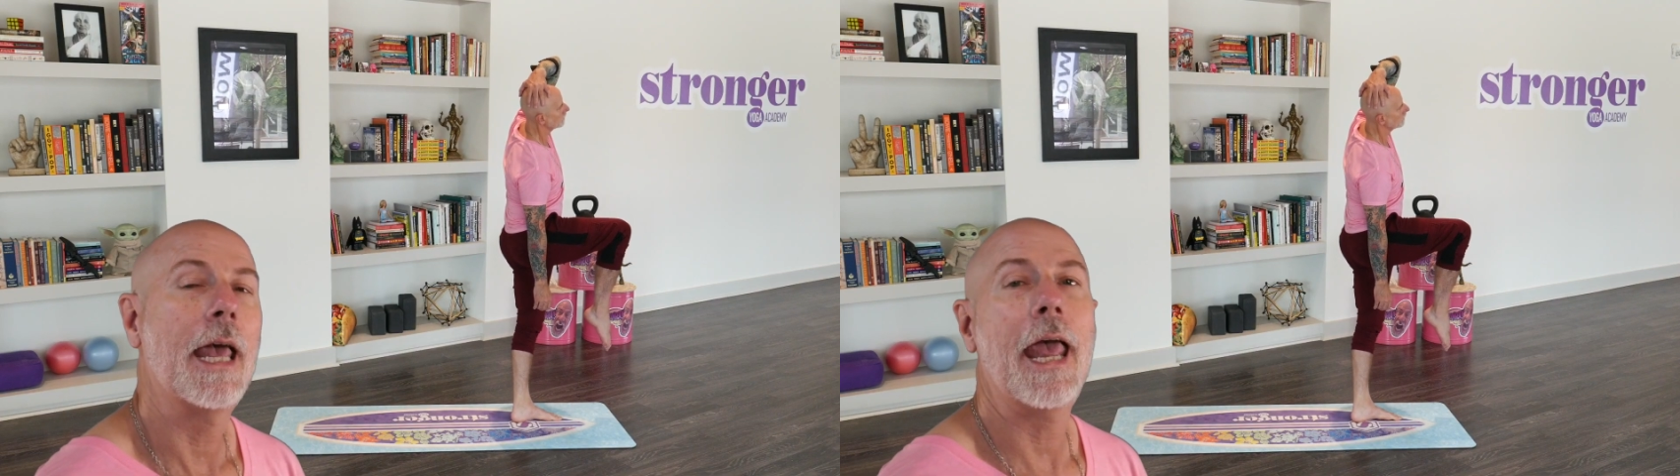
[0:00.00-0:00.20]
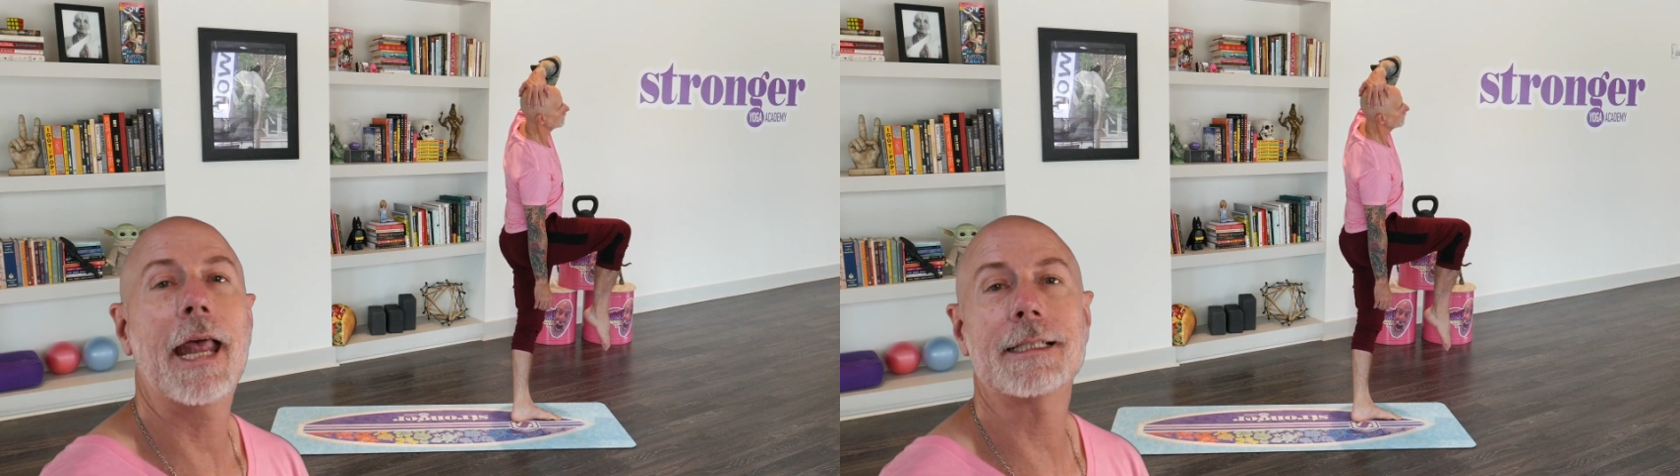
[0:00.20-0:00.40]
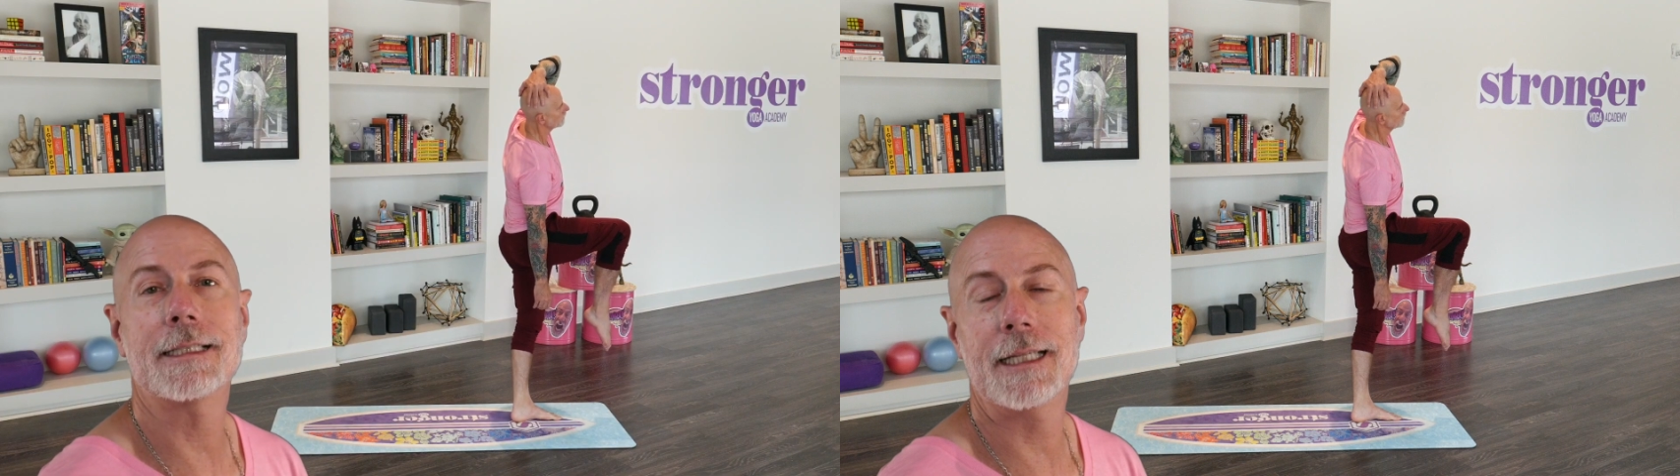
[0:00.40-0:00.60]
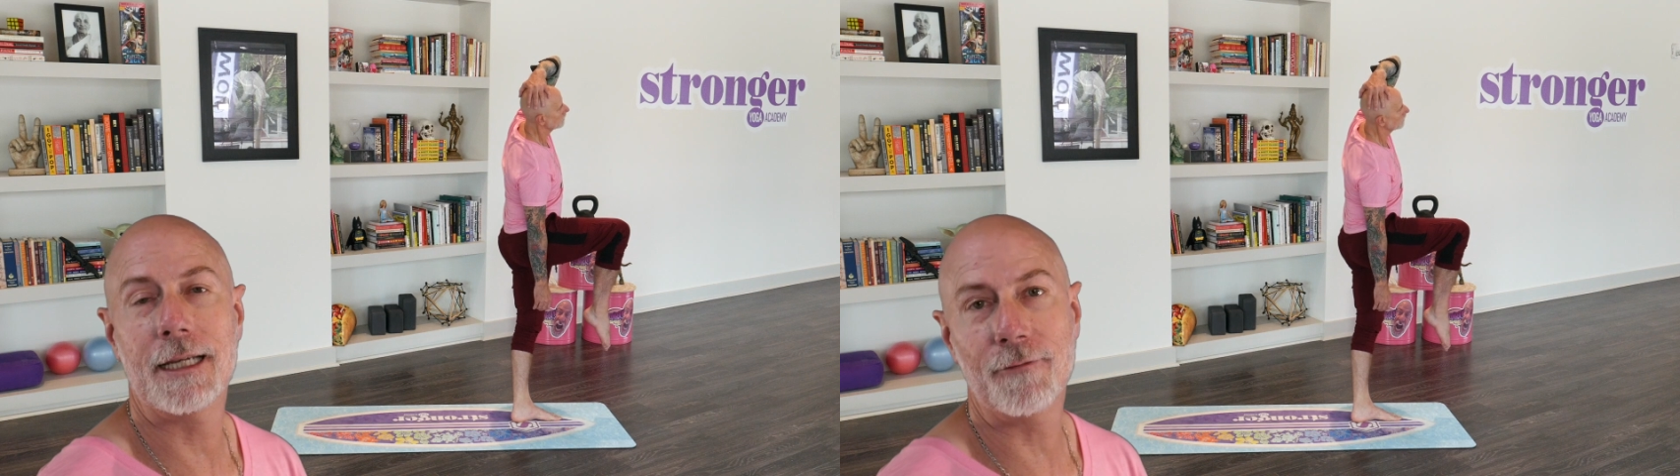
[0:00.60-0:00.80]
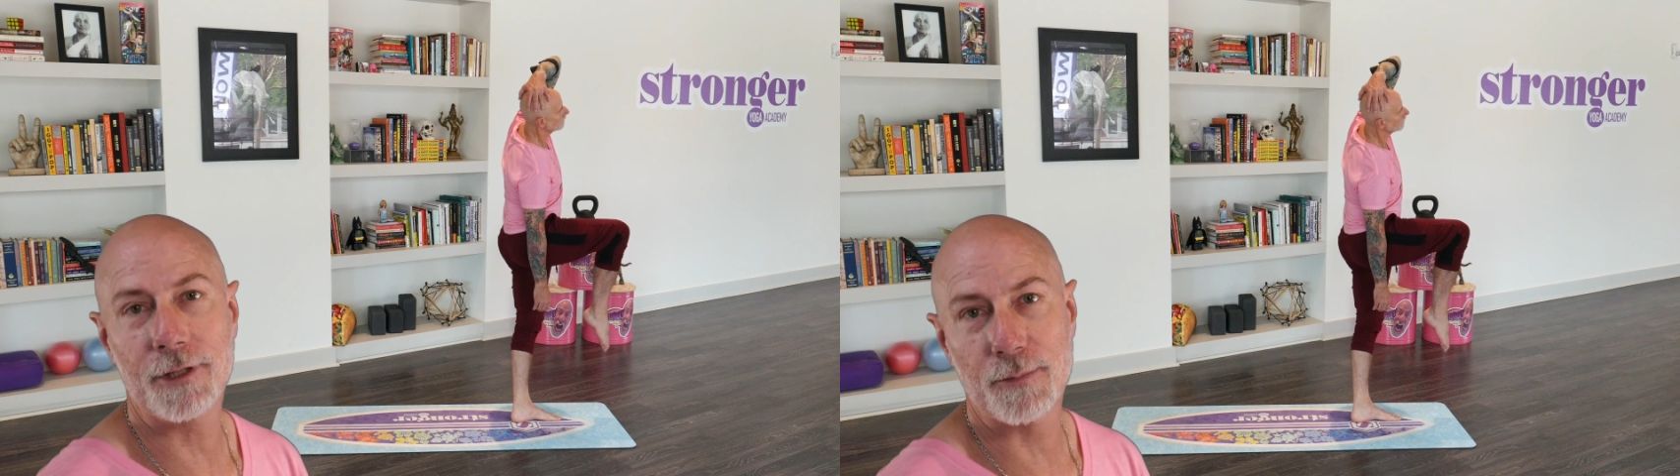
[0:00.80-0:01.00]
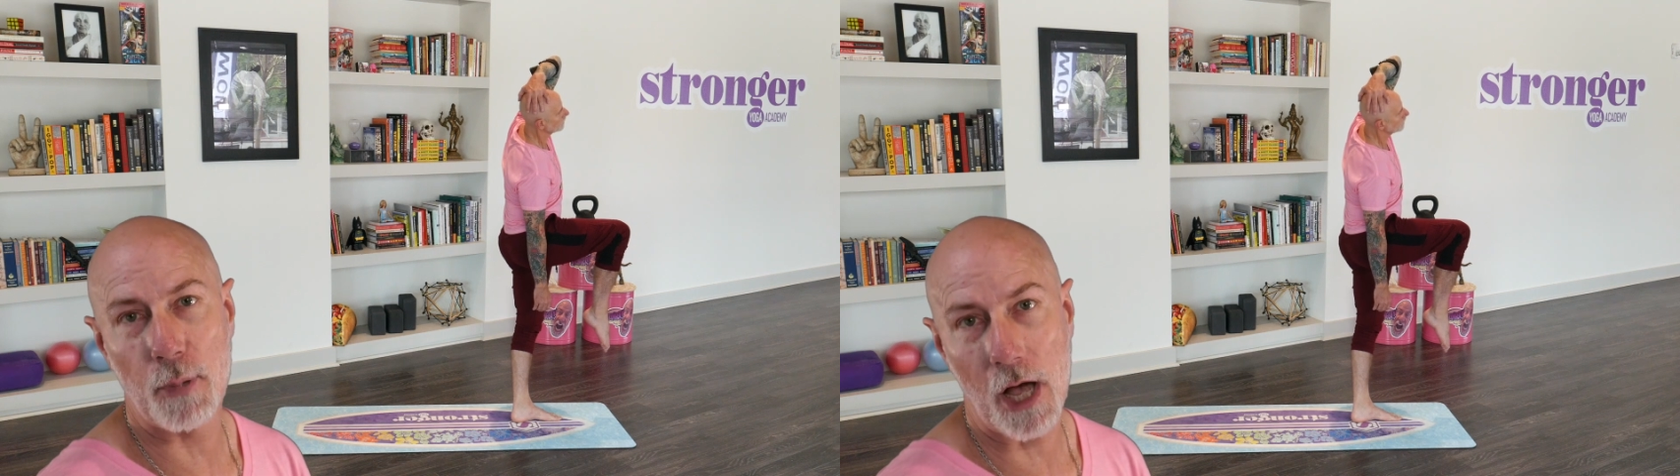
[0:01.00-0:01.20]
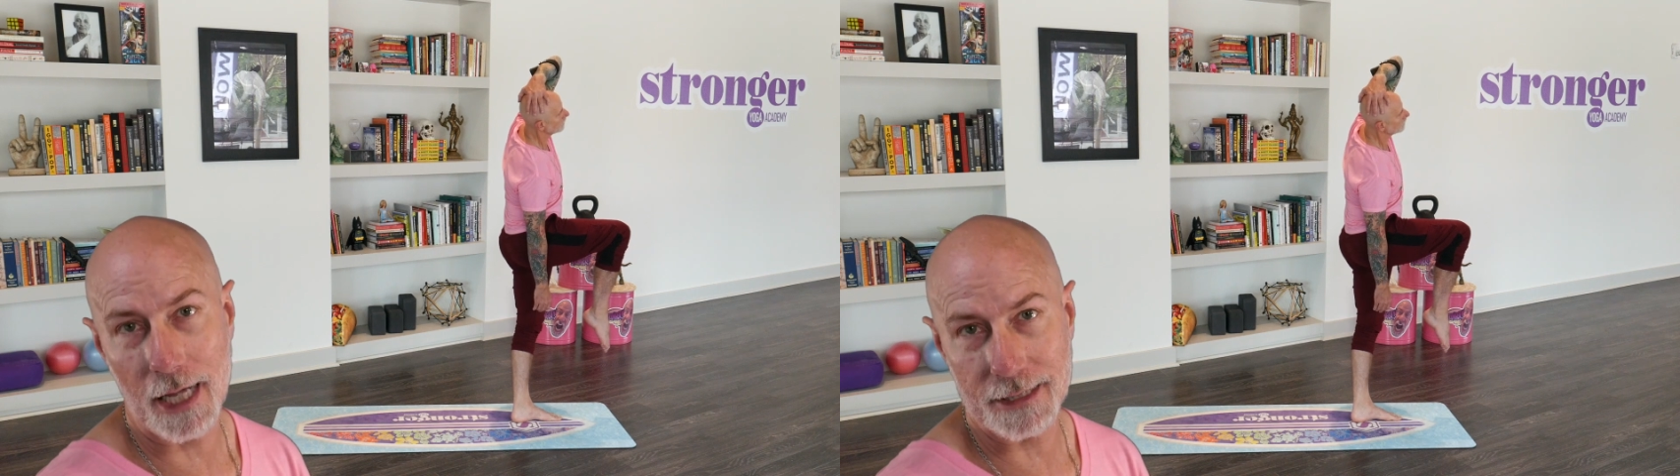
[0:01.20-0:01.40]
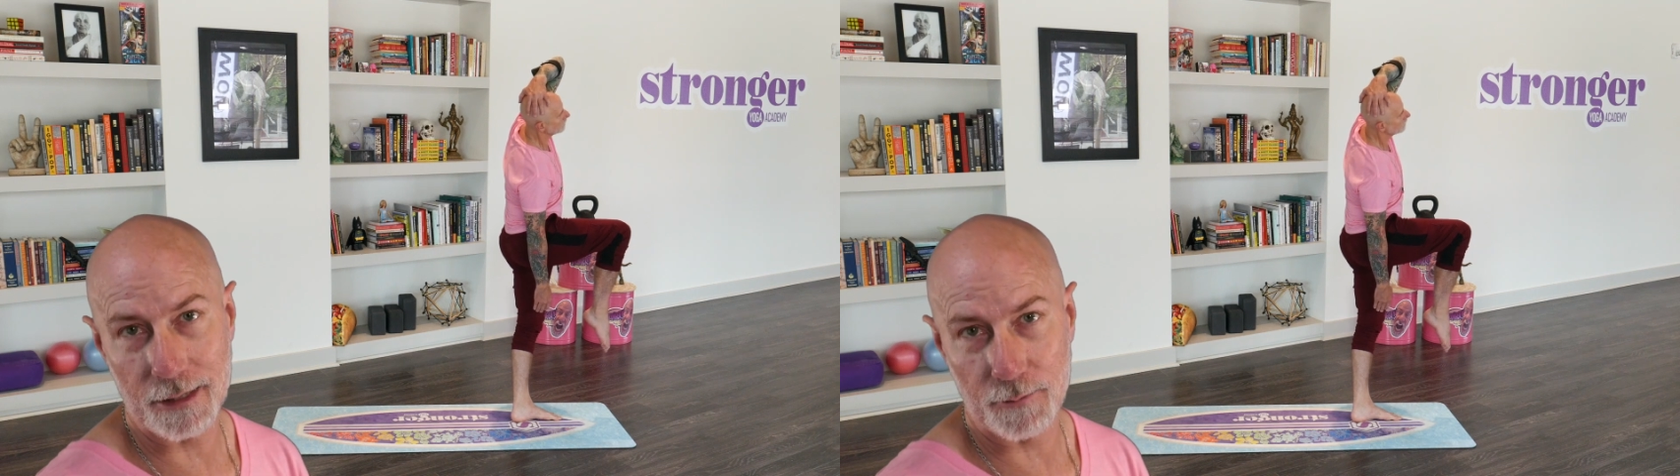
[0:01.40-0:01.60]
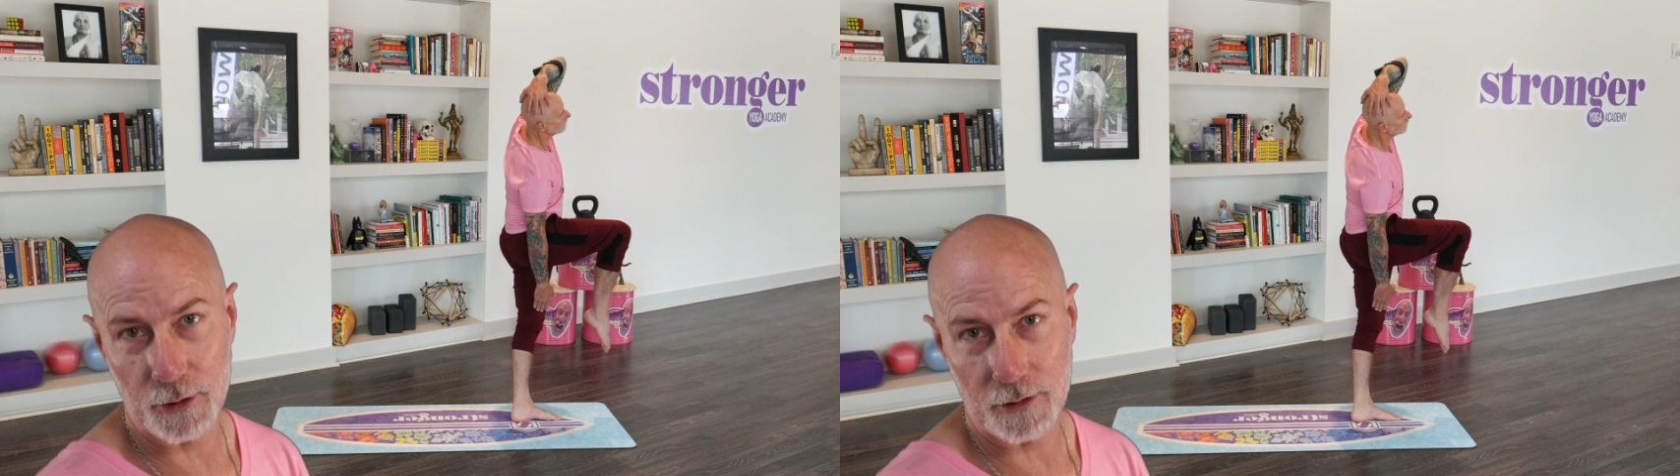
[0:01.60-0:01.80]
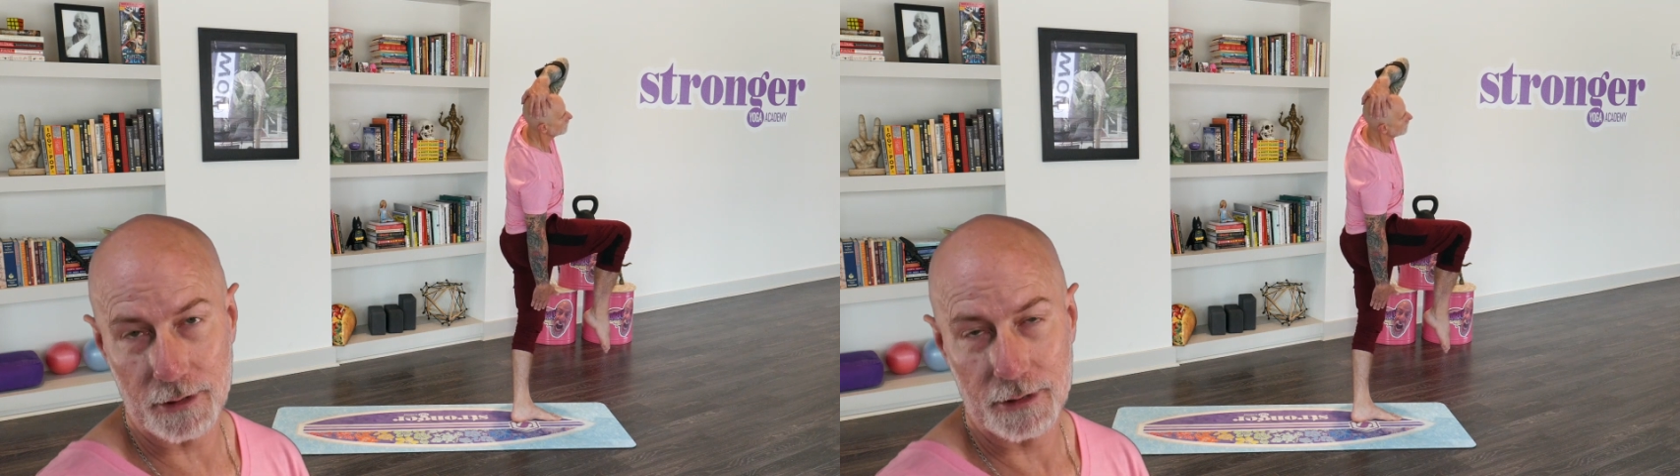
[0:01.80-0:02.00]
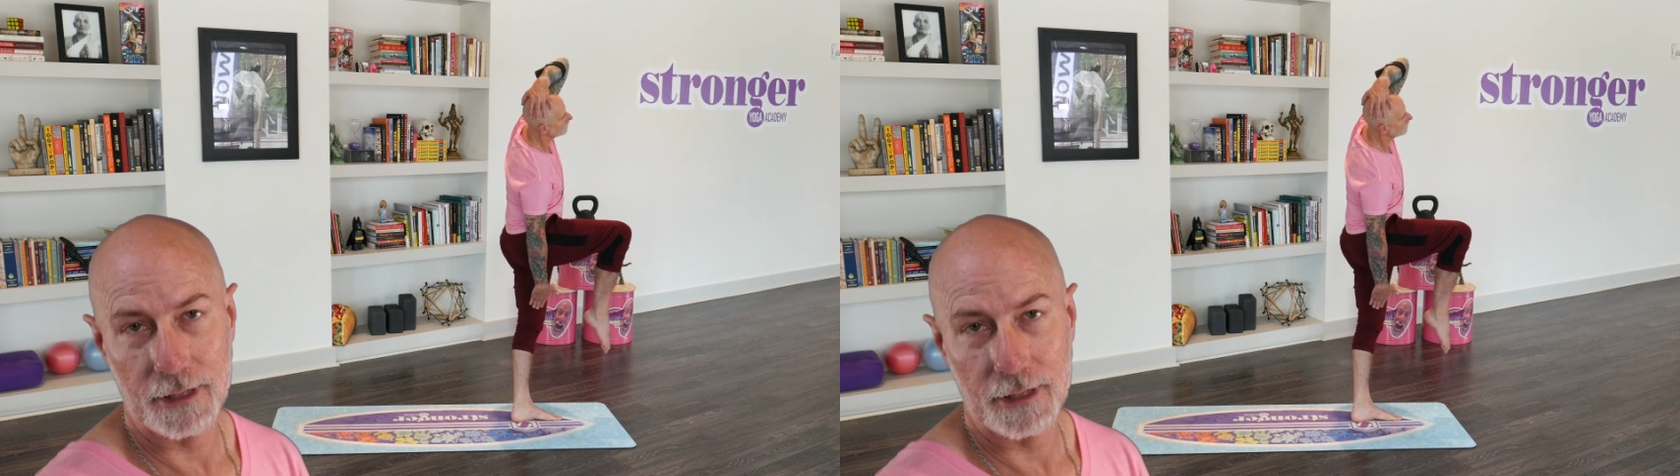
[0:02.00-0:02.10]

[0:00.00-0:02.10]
and see if it's possible